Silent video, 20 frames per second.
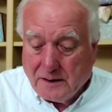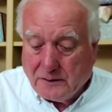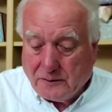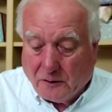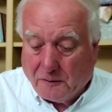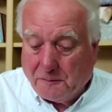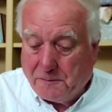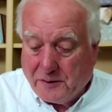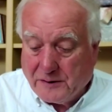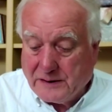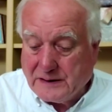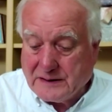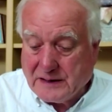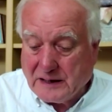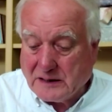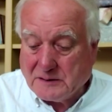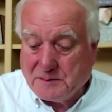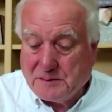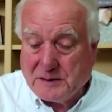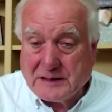
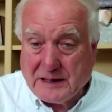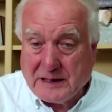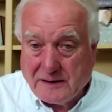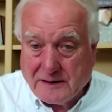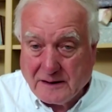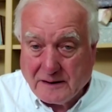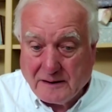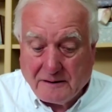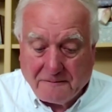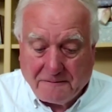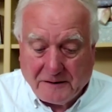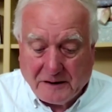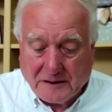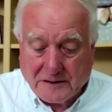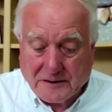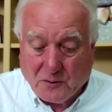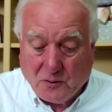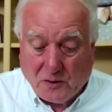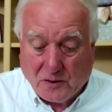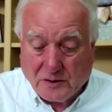0.6% in the
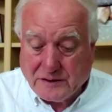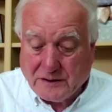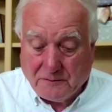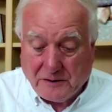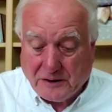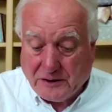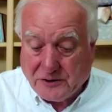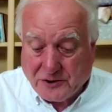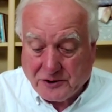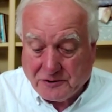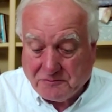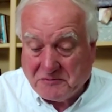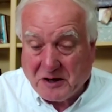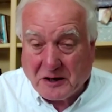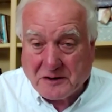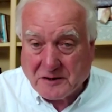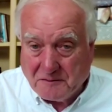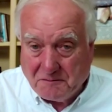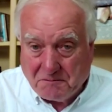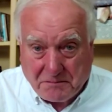first quarter, which
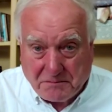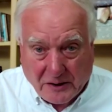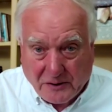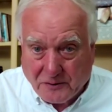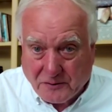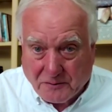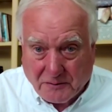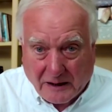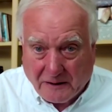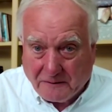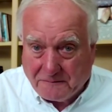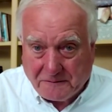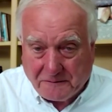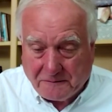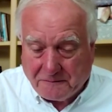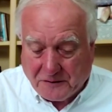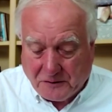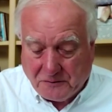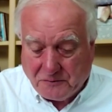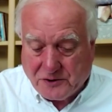doesn't bode well for
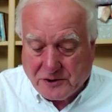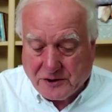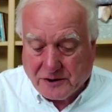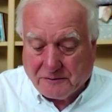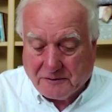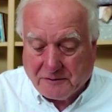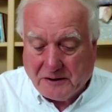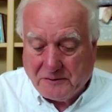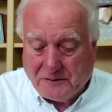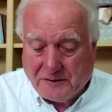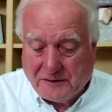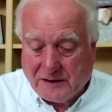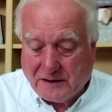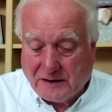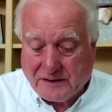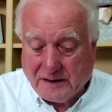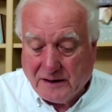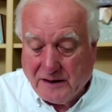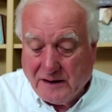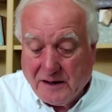future growth,
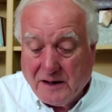that